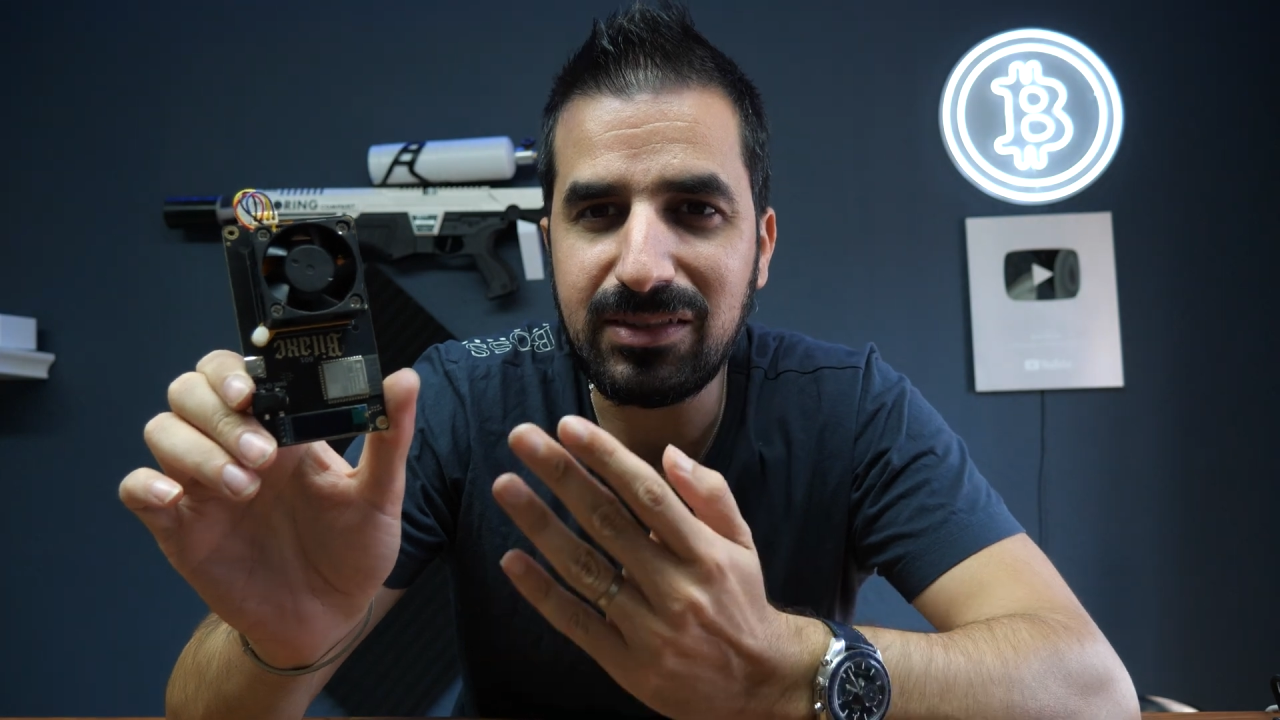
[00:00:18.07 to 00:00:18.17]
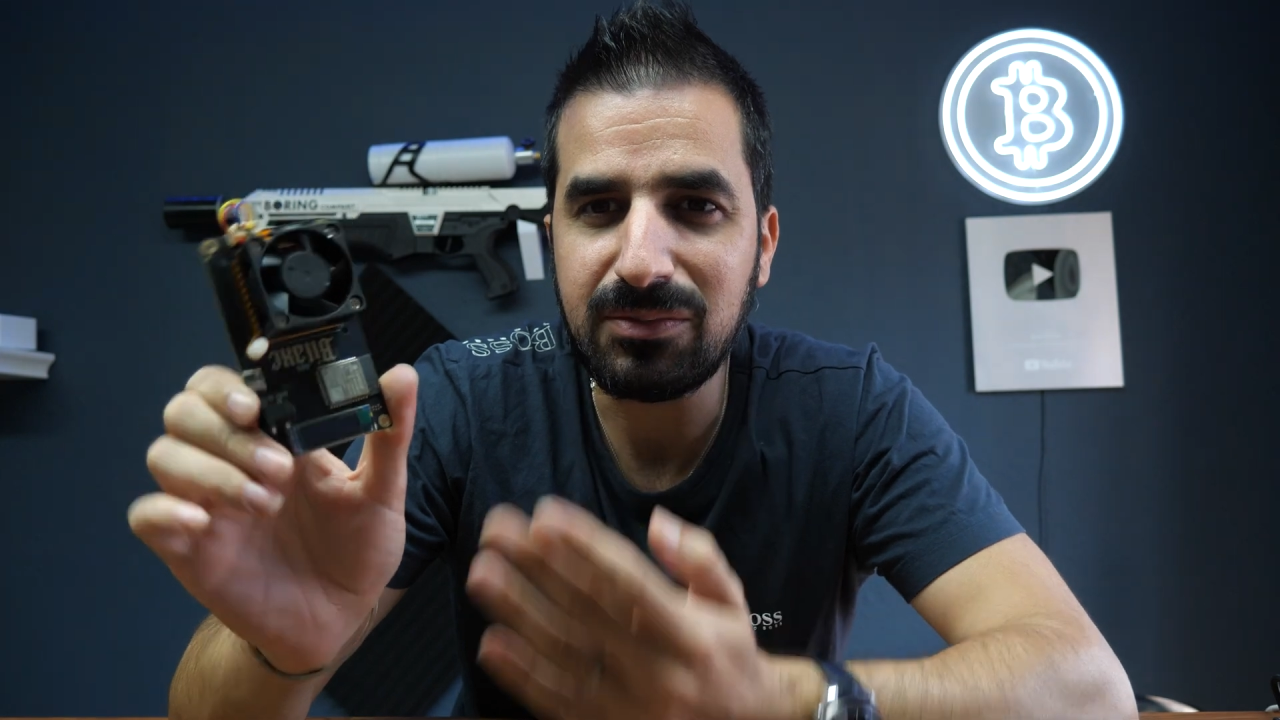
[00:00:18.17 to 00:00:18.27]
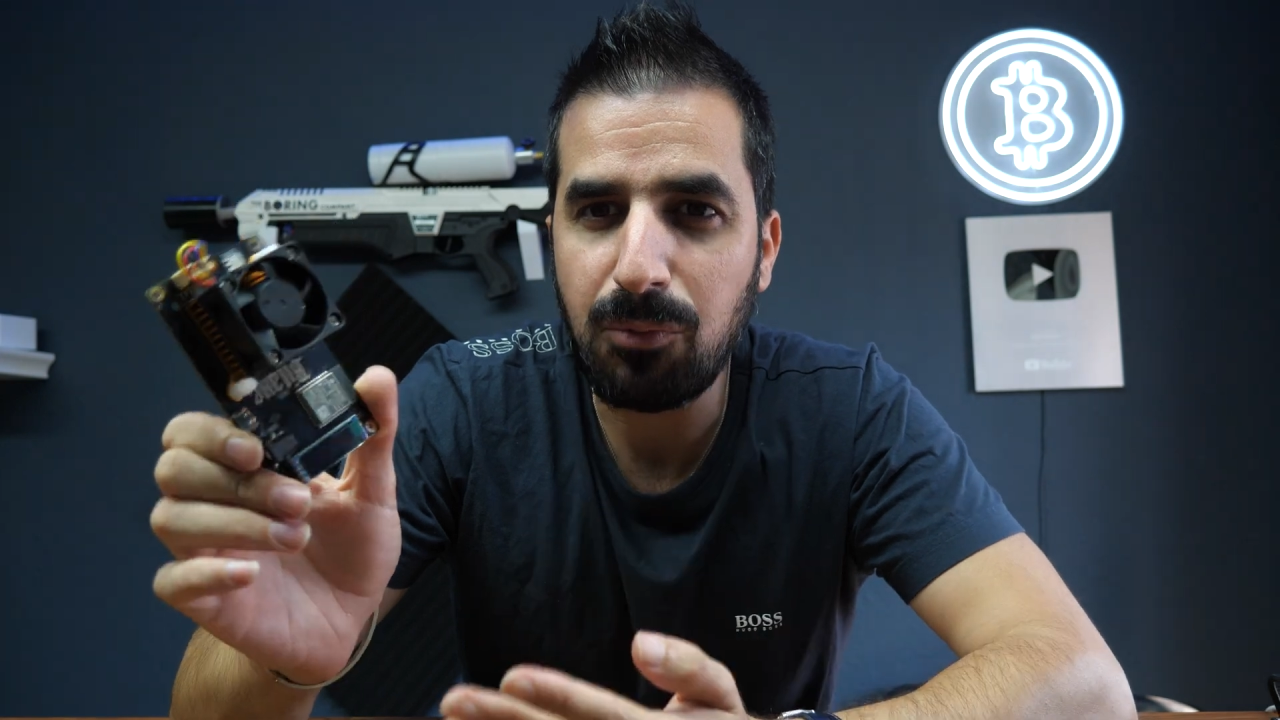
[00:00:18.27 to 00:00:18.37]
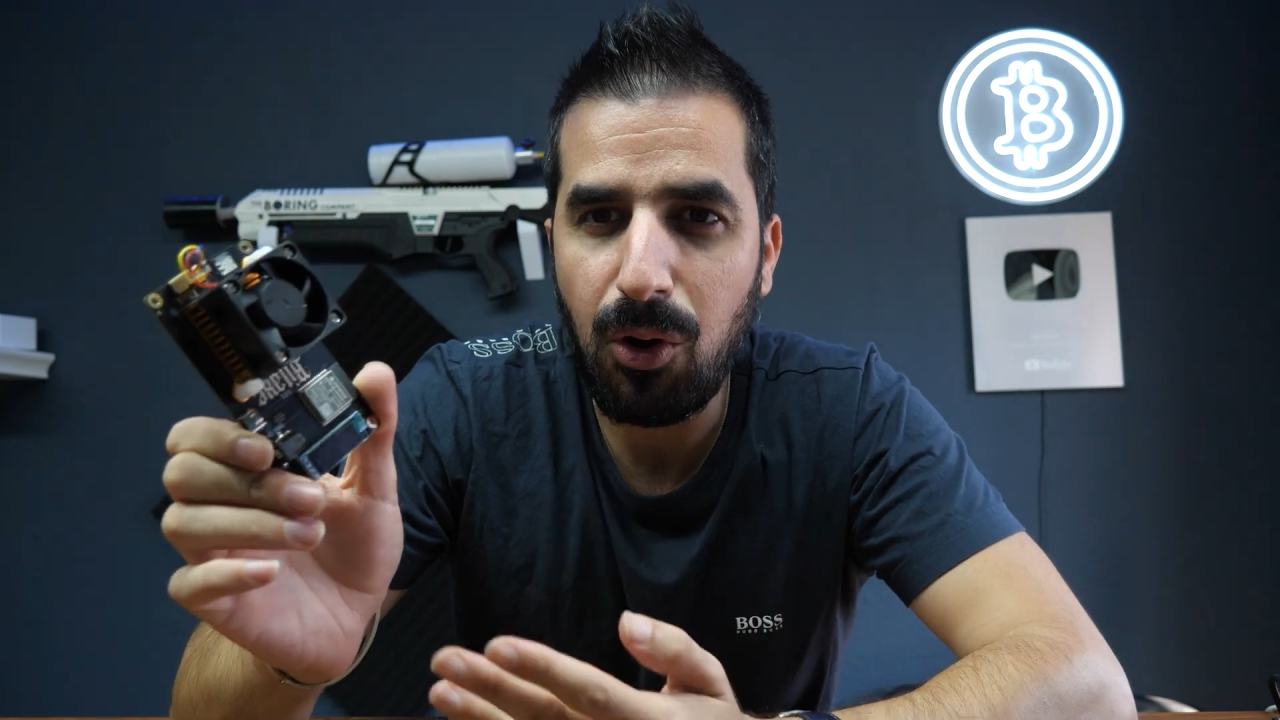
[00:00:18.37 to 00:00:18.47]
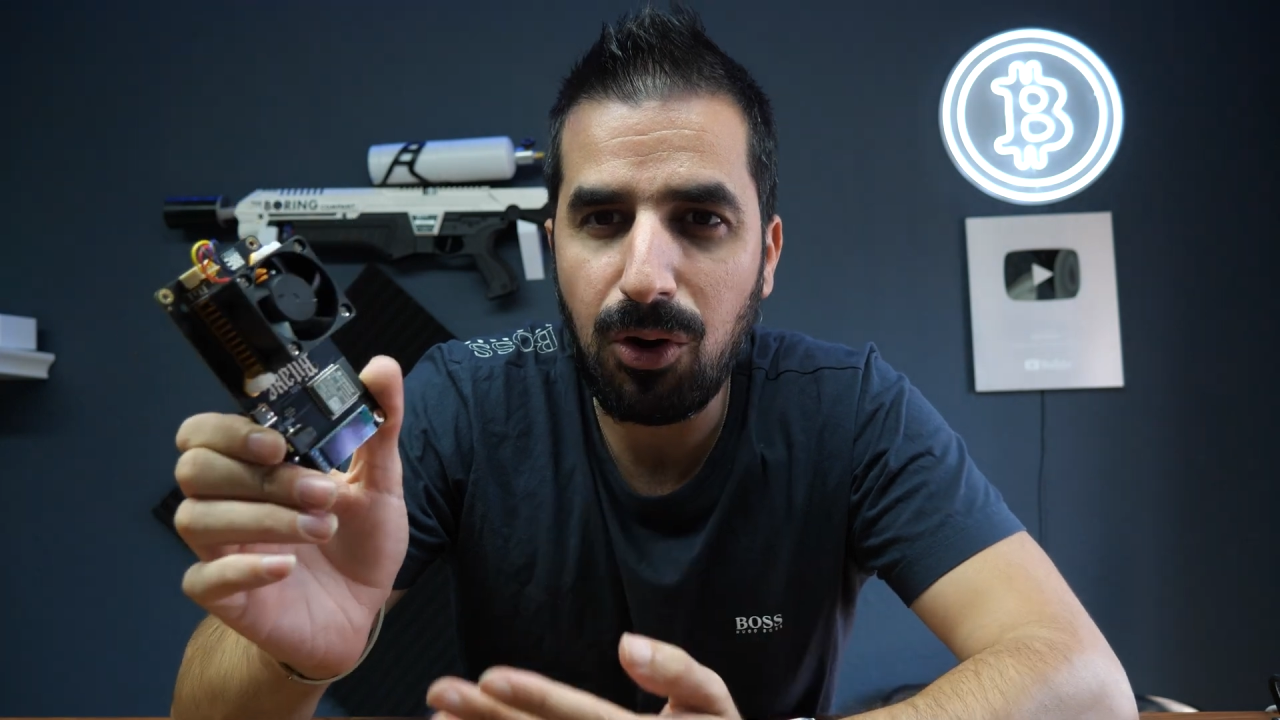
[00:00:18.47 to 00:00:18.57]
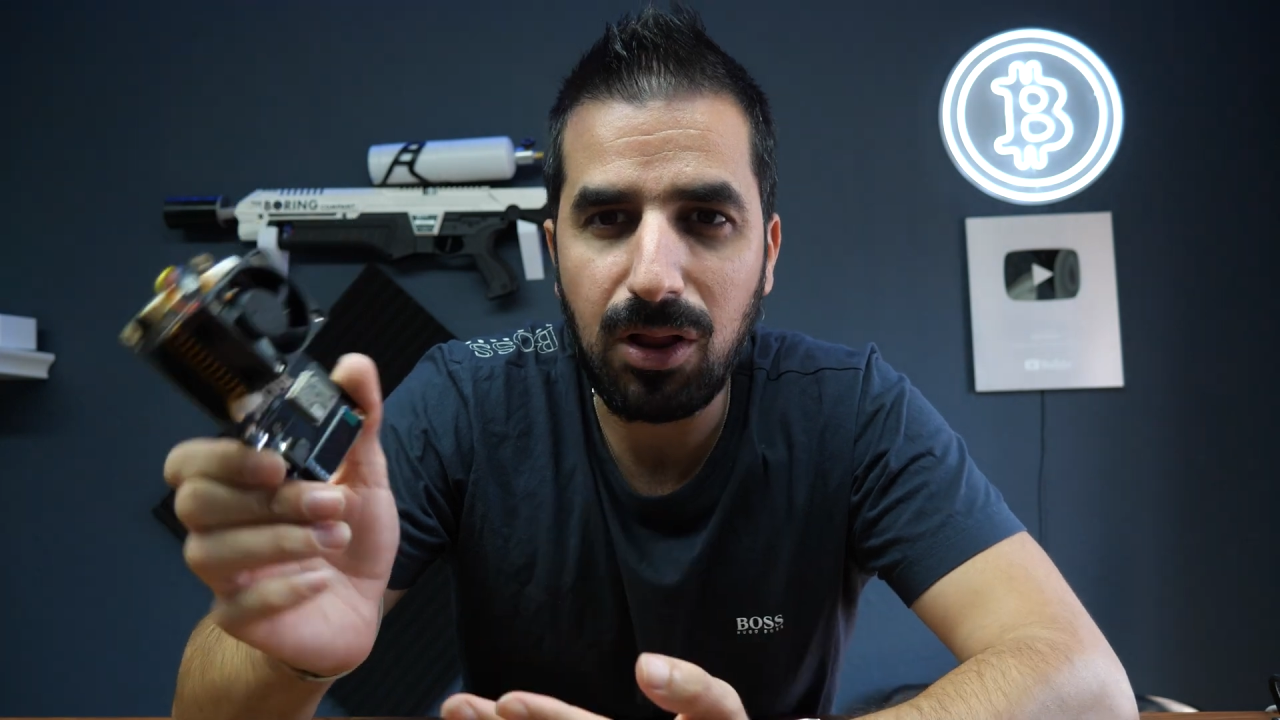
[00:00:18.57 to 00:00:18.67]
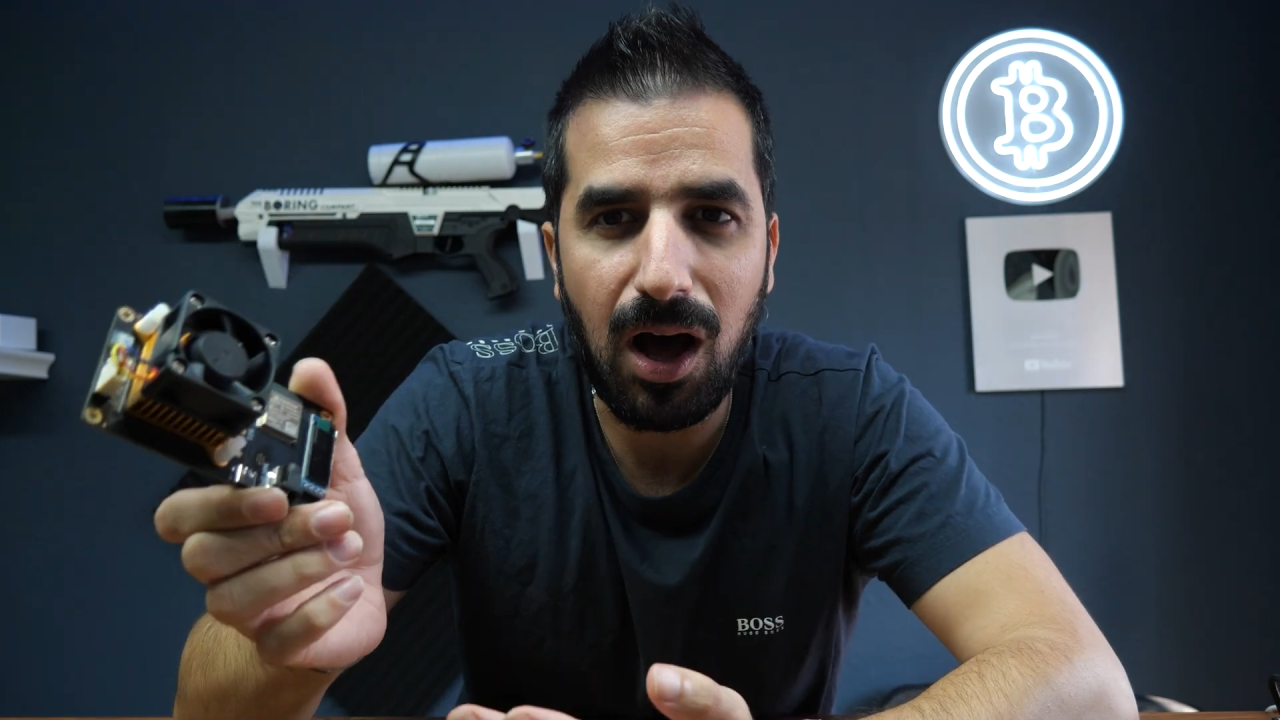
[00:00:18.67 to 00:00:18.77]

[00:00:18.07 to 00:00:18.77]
small